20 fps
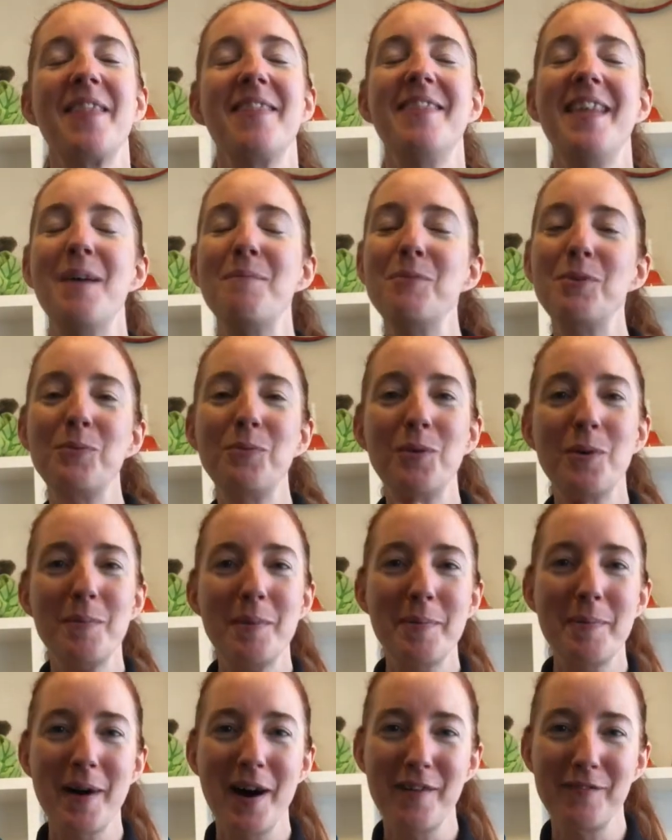Then we'll warm
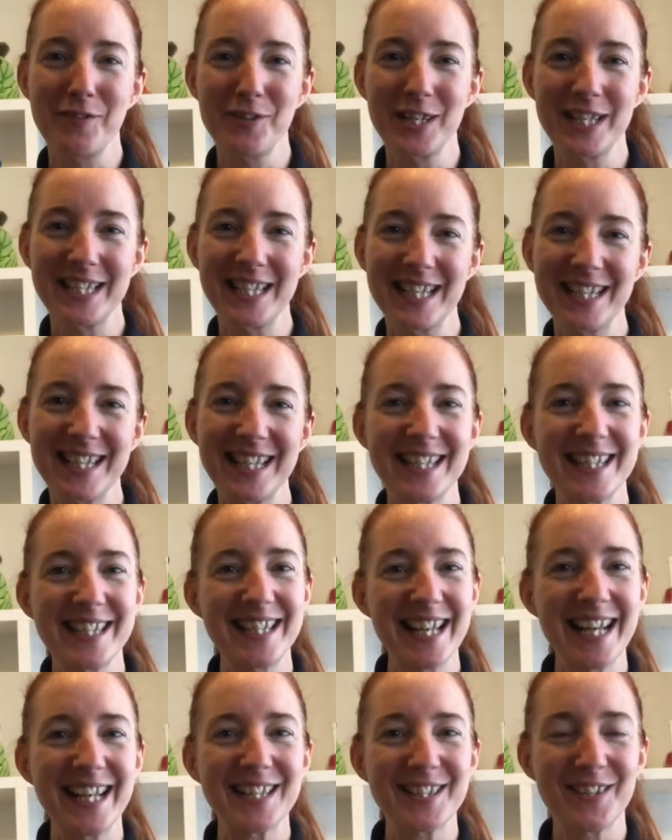up our voices,
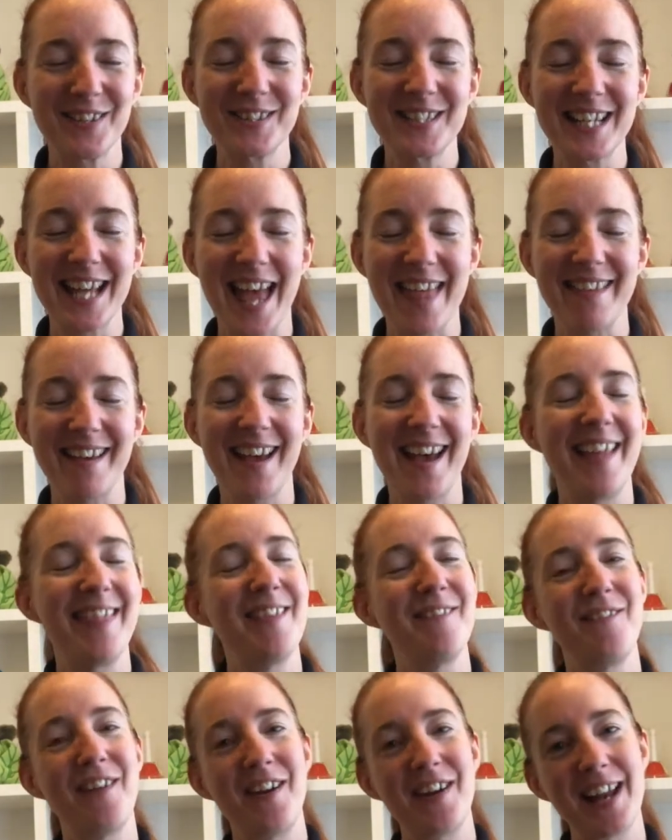sing a song together, and the
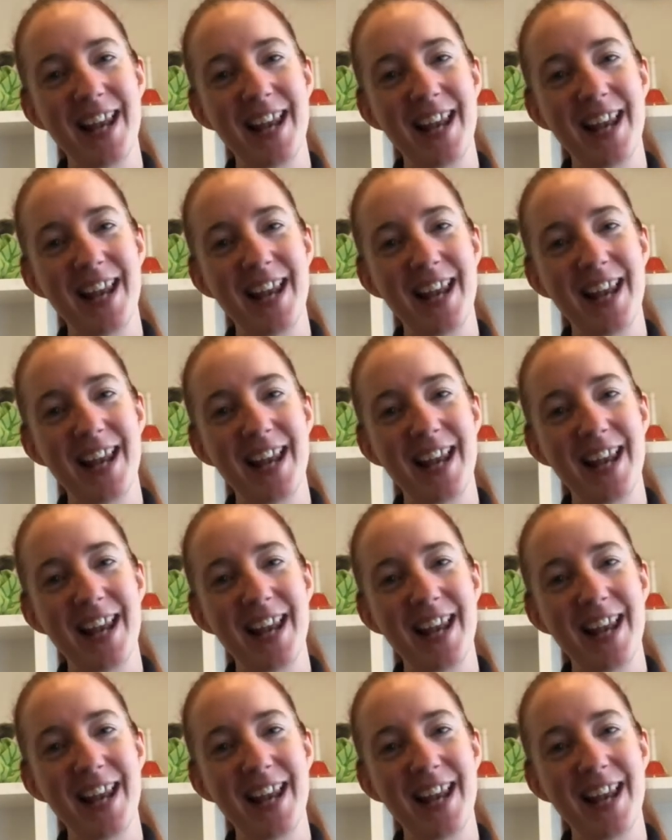very